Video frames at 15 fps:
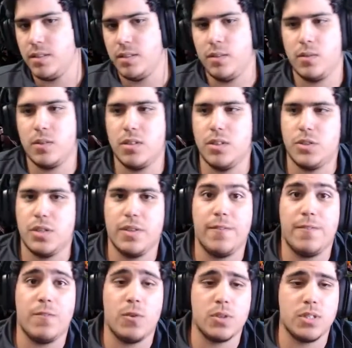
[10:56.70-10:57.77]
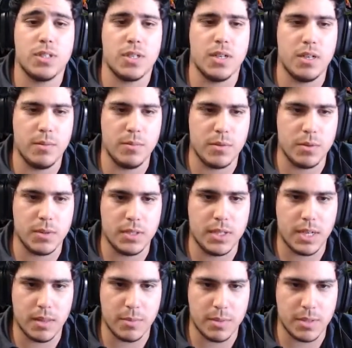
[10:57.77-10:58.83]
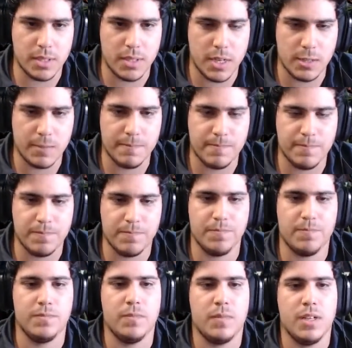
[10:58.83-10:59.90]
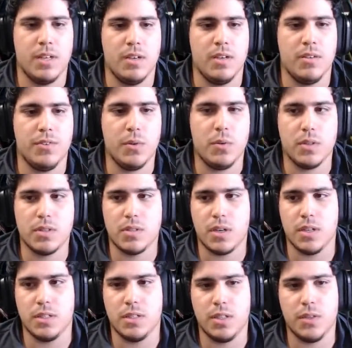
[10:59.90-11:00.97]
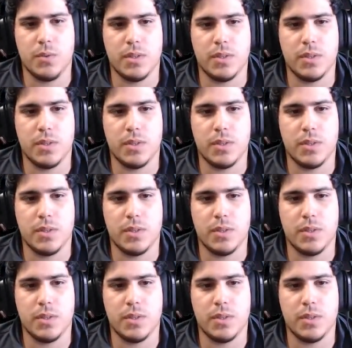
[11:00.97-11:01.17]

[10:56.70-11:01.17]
I'm gonna try to force him to attack the Bastet. If he wants to continue with the